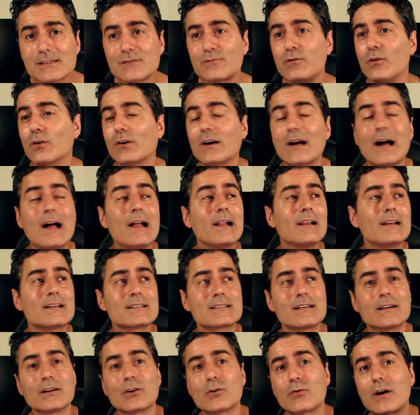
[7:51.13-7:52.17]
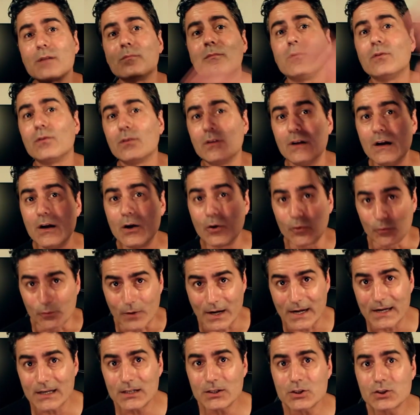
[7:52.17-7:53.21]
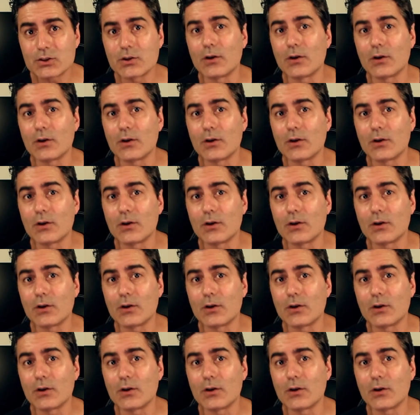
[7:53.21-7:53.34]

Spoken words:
Focal has an incredible range.